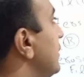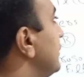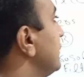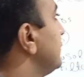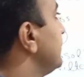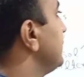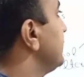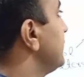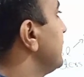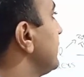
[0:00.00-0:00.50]

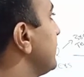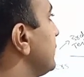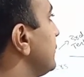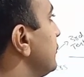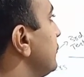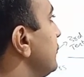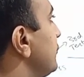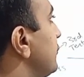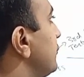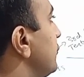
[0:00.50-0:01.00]
These are
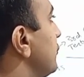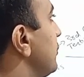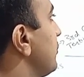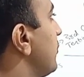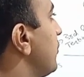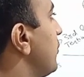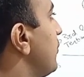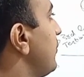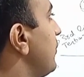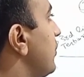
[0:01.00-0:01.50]
used to
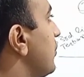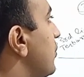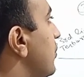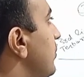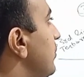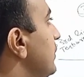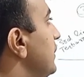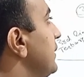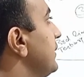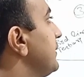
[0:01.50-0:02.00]
remove
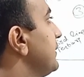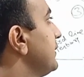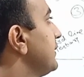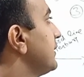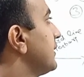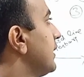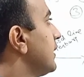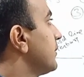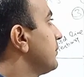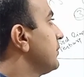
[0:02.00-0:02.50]
accumulated
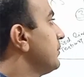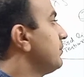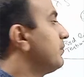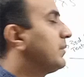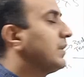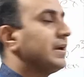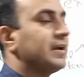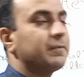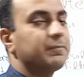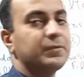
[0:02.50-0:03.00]
carbon
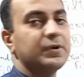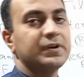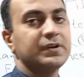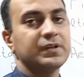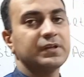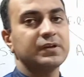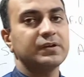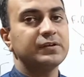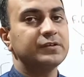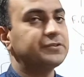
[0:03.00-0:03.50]
black
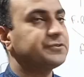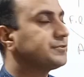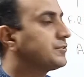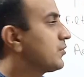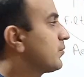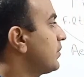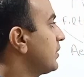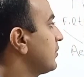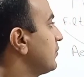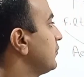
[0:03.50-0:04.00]
particles,
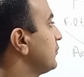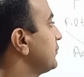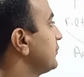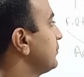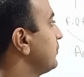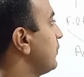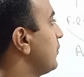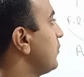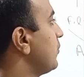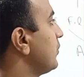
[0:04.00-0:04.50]
tobacco
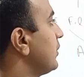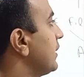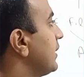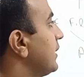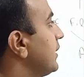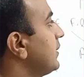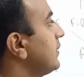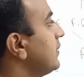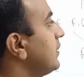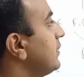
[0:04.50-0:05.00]
smoke,
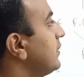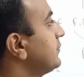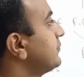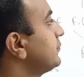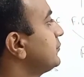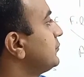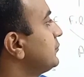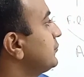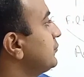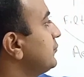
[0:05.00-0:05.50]
and
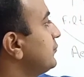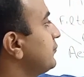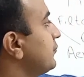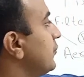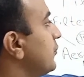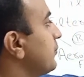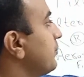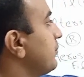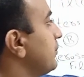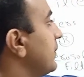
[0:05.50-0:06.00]
also used
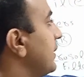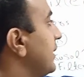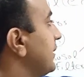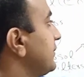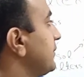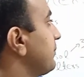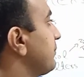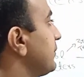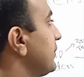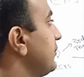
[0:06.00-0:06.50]
for as
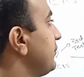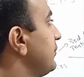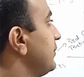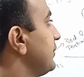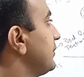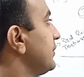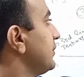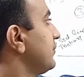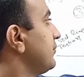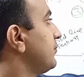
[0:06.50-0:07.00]
a
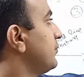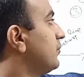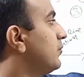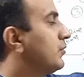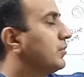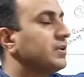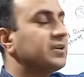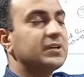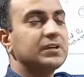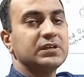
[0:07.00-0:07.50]
pre-filter
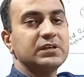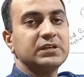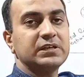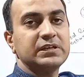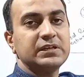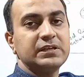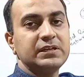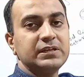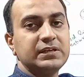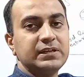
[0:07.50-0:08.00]
for
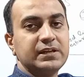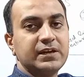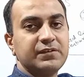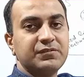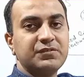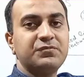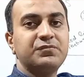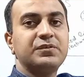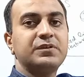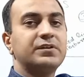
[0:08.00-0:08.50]

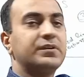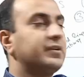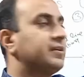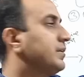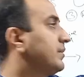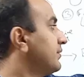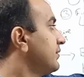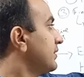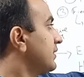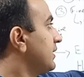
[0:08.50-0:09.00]
E11
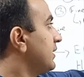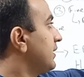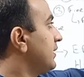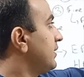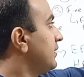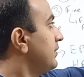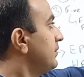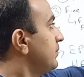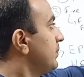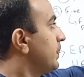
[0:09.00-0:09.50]
filters
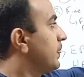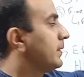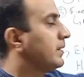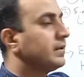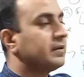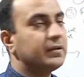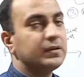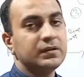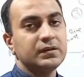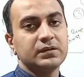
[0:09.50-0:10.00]
and
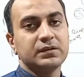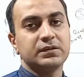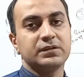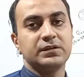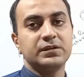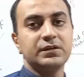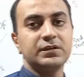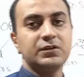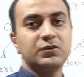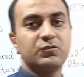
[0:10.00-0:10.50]

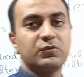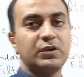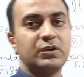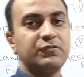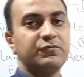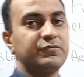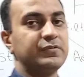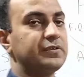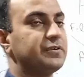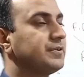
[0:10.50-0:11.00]

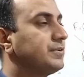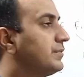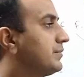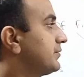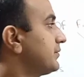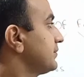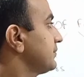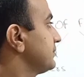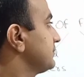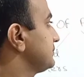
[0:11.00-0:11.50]
E12
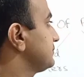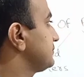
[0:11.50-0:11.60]
filters.